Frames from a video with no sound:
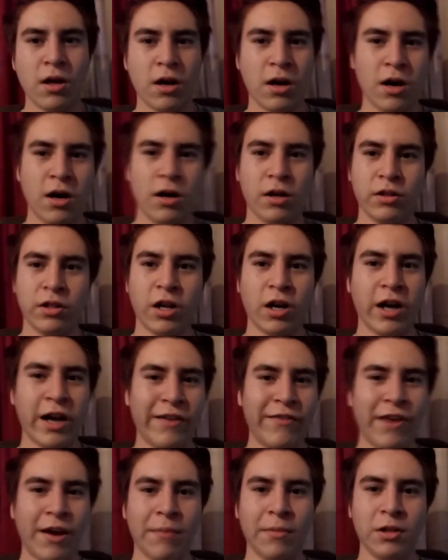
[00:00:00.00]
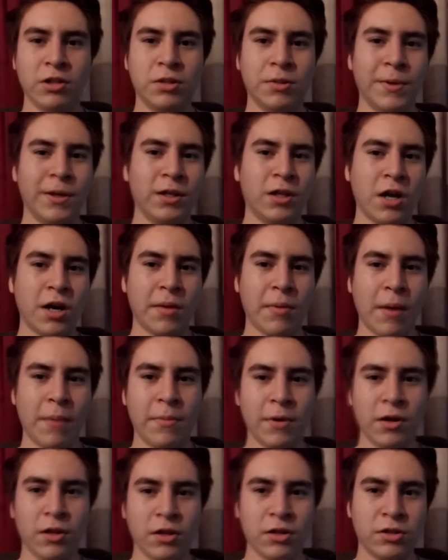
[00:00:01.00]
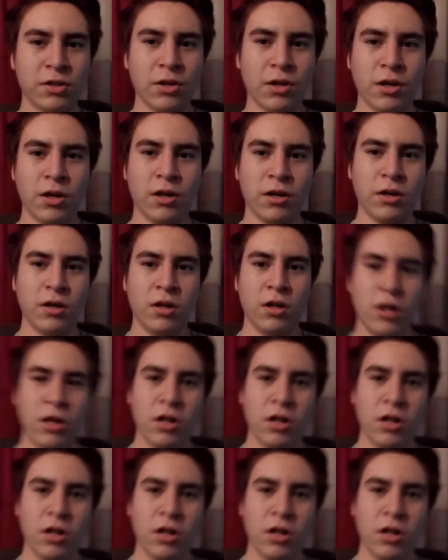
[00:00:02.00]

They're like family to me, they're like my brother, so you know,